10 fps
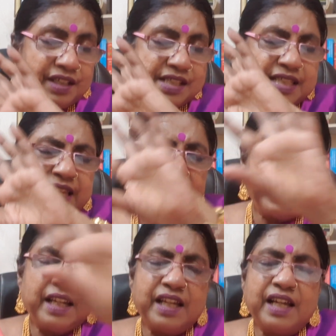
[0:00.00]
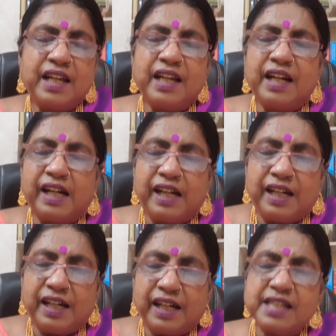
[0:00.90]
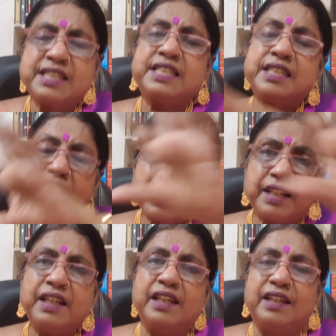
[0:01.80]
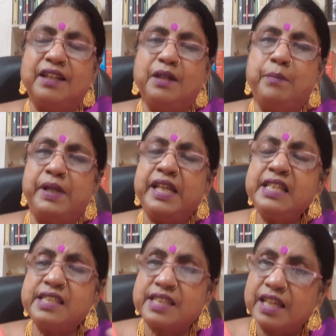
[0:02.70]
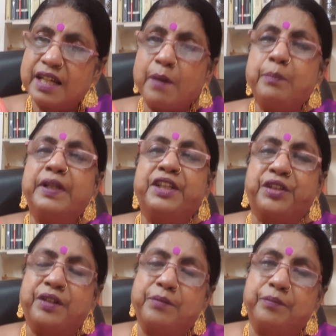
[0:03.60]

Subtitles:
See, a circle means completion.